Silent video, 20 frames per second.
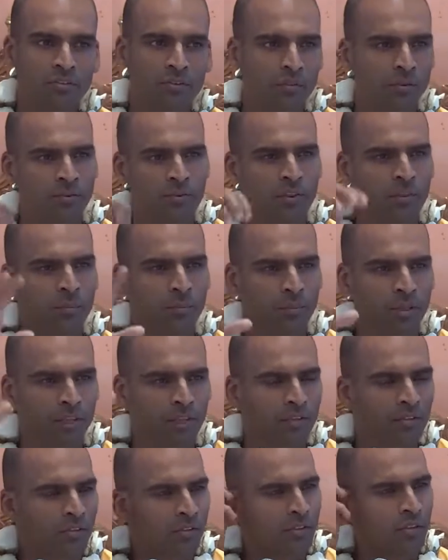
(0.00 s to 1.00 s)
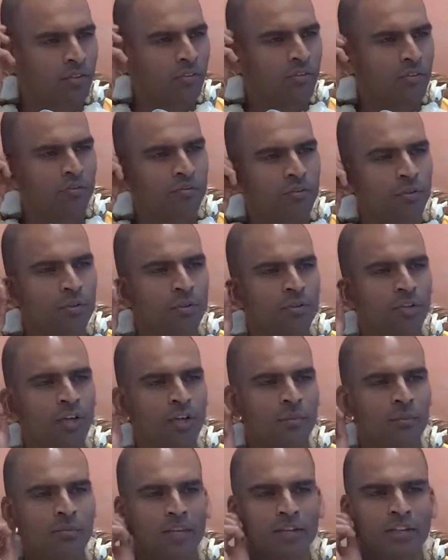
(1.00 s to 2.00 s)
or some places a few
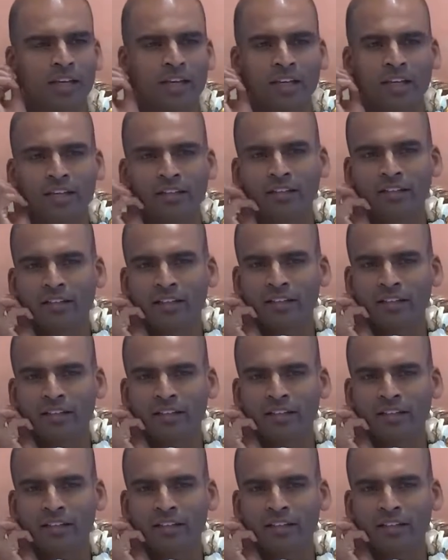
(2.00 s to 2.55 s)
times a day,